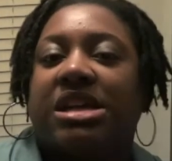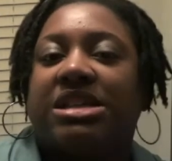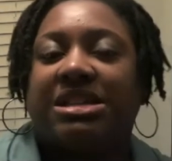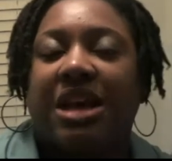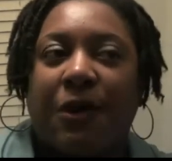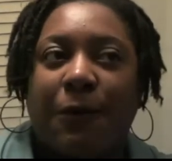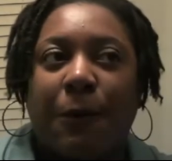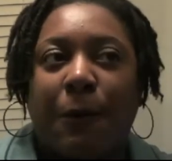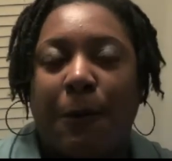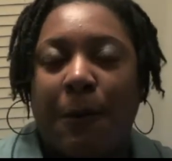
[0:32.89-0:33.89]

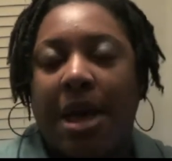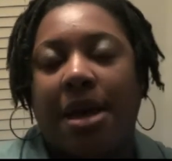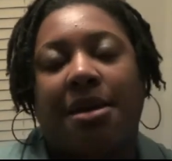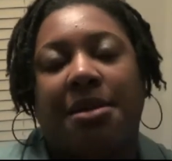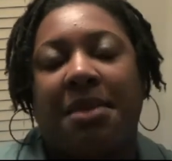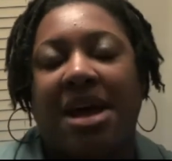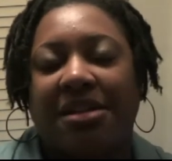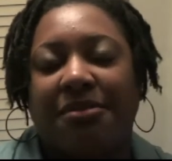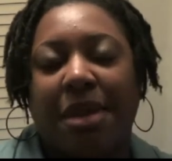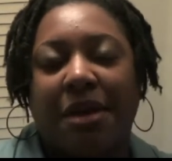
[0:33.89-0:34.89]
So
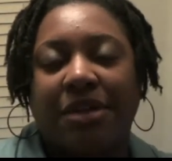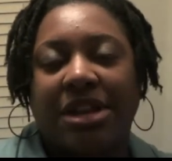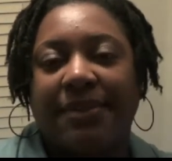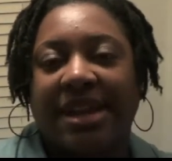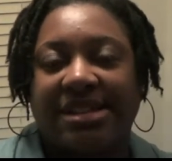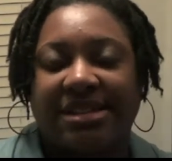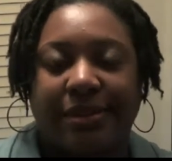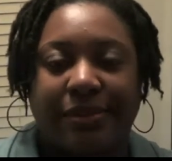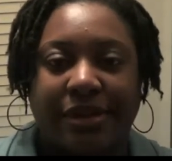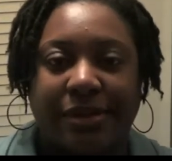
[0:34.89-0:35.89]
my my really big
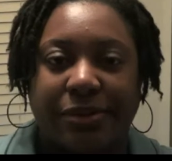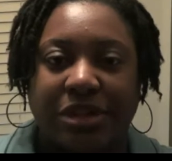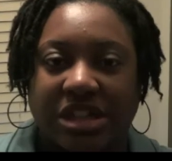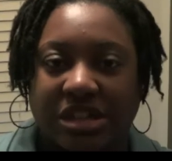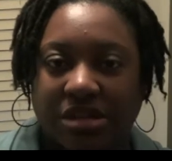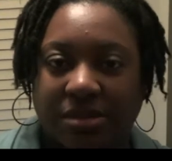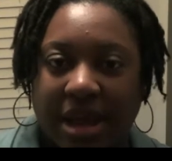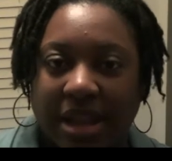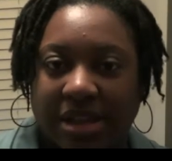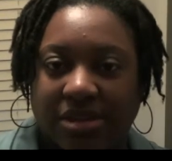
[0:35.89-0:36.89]
symptom, which I talked
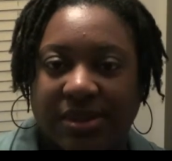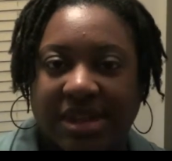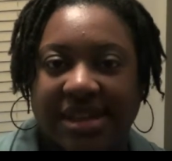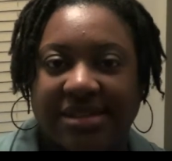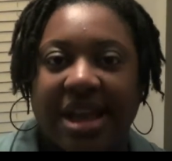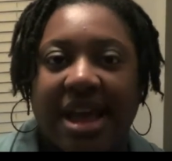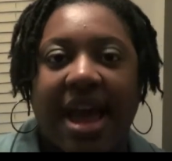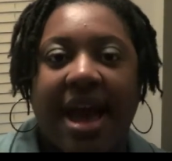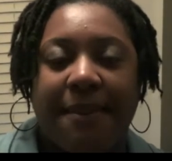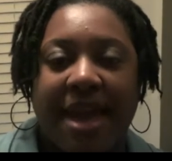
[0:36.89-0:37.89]
about last week, is
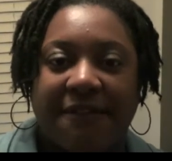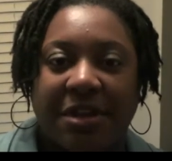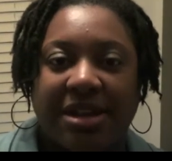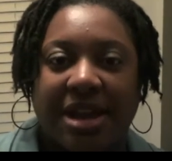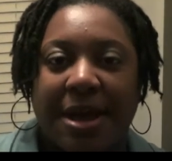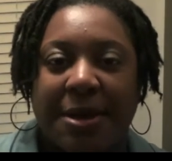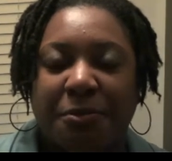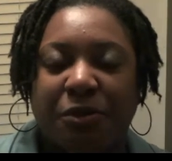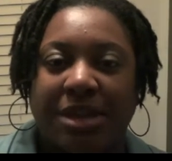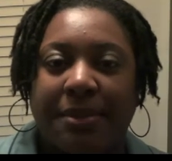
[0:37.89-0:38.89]
I'm having
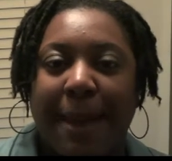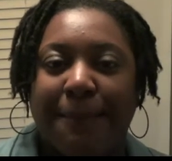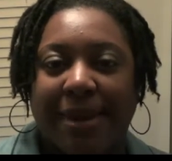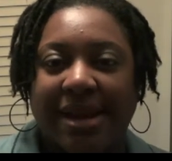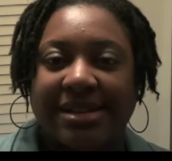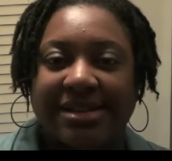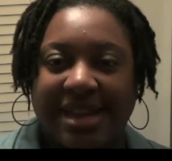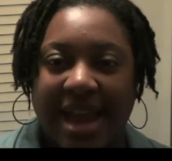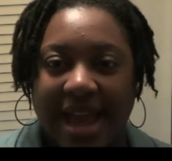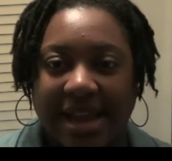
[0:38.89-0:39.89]
um, really bad
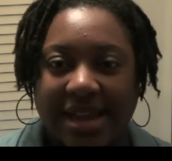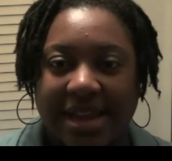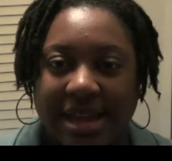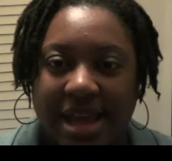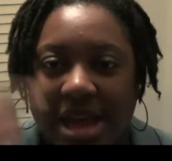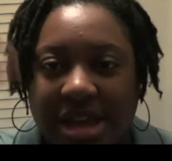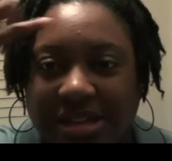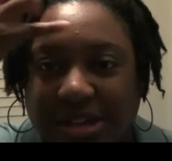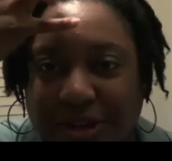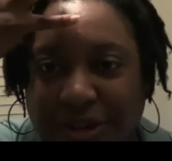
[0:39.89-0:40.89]
pregnancy acne.
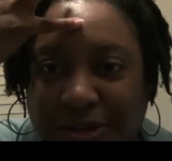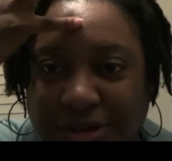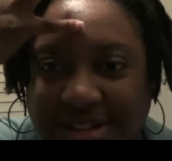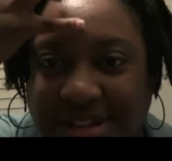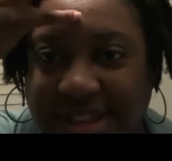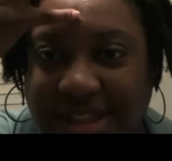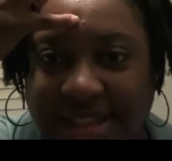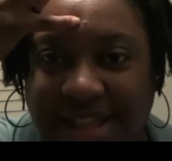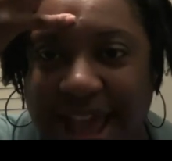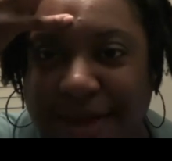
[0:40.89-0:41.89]
So you'll see
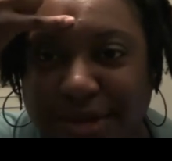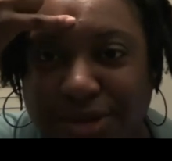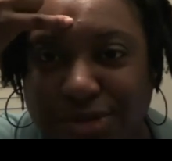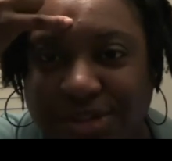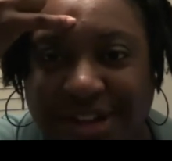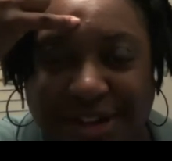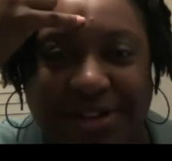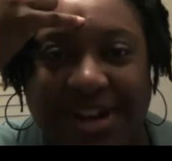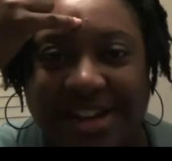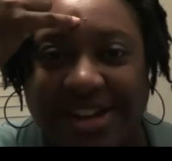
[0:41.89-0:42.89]
that little sucker
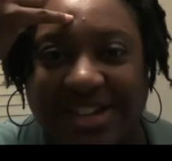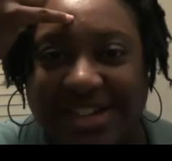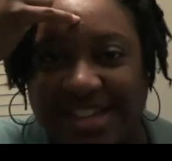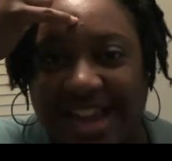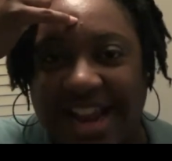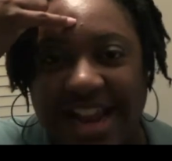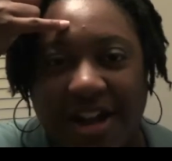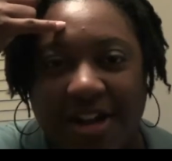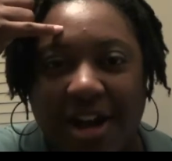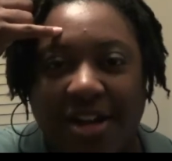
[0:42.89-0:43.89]
right there just standing
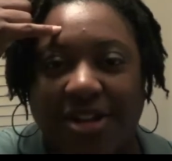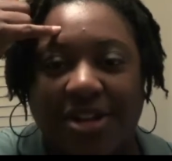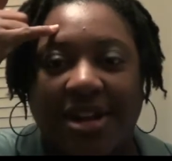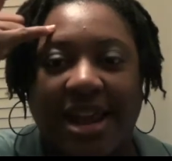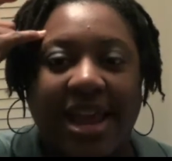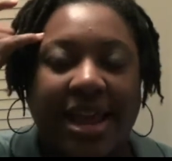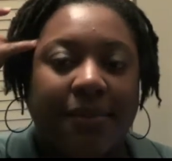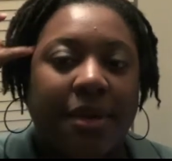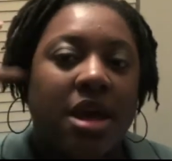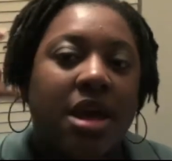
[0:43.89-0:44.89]
out calling your
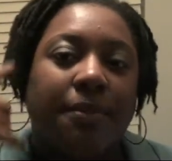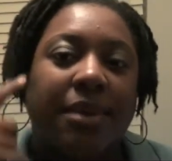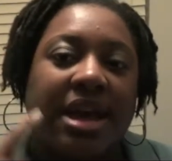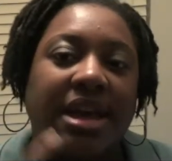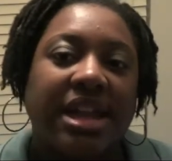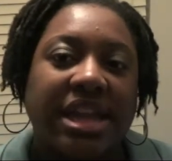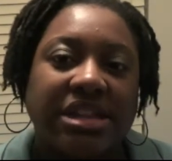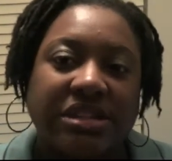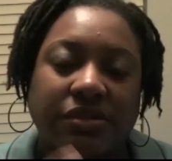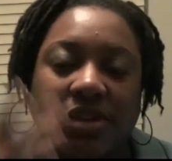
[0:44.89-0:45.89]
name. But
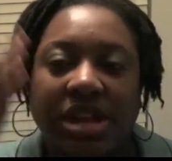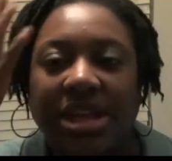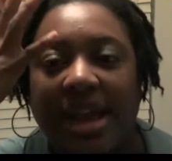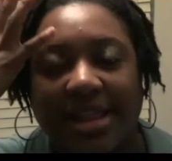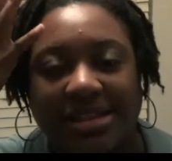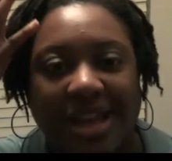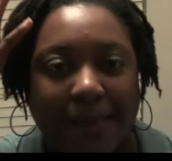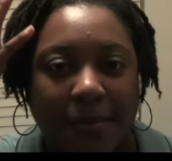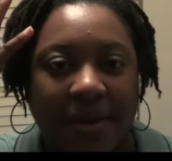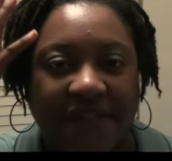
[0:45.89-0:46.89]
it's really not the
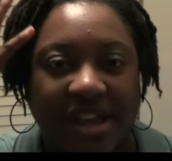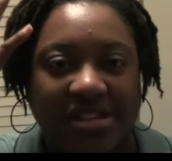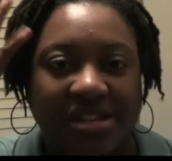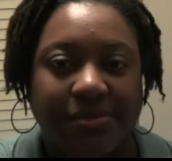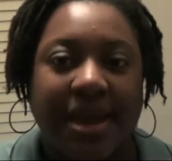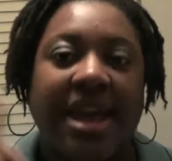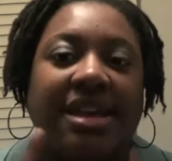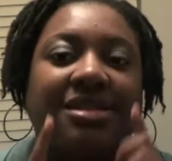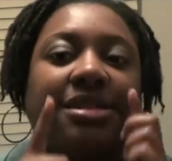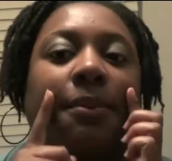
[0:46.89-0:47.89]
top of my face that's bad.
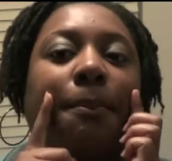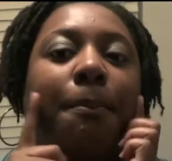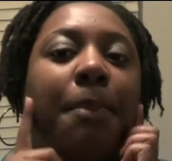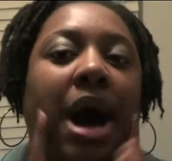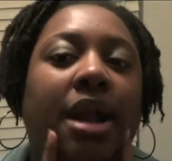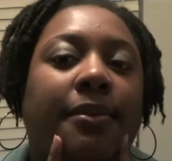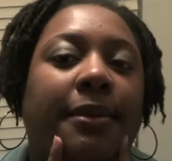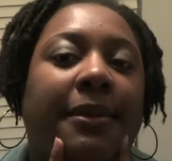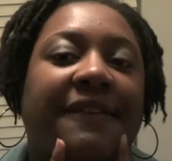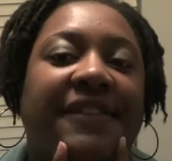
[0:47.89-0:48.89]
It's the bottom
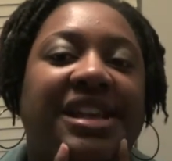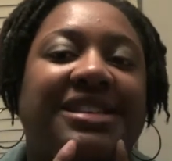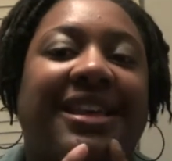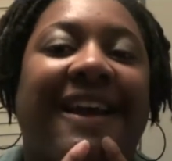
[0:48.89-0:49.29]
of my face.